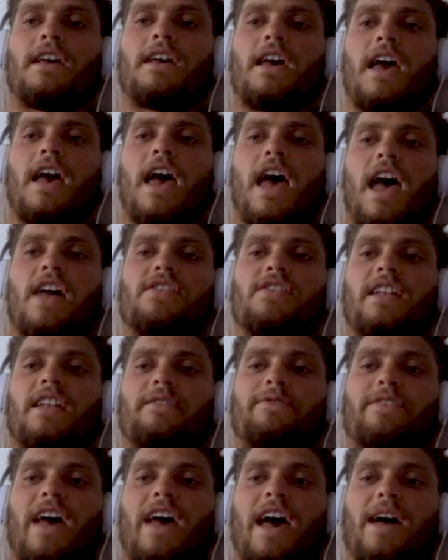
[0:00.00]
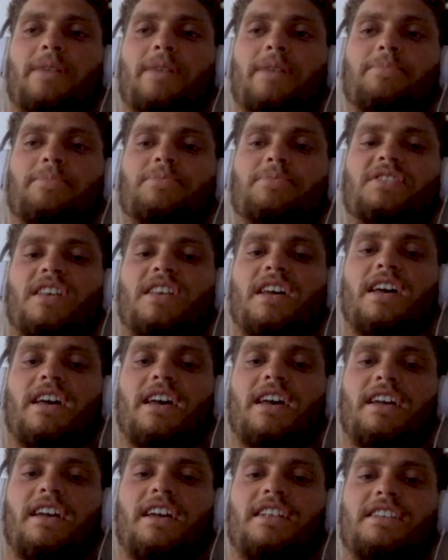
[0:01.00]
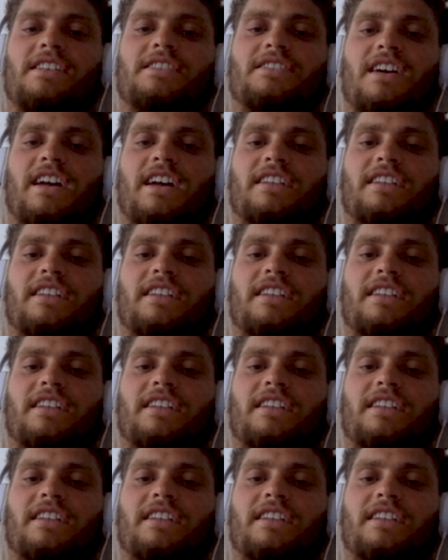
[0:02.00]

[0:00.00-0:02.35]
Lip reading: And then Fab's there, and he's like,